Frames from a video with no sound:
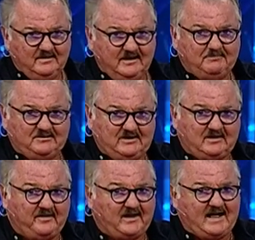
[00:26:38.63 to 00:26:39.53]
in
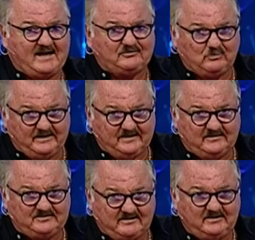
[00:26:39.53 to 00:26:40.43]
particular the last week,
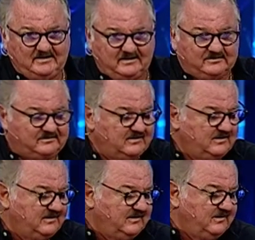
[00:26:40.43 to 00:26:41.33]
the seven years,
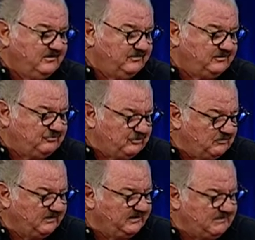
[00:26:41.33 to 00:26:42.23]
the
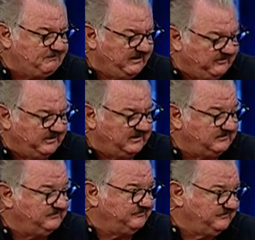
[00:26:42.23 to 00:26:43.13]
Jubilee
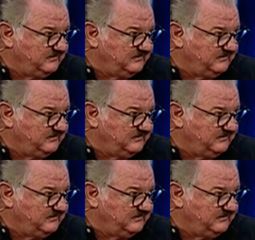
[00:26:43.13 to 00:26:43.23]
period,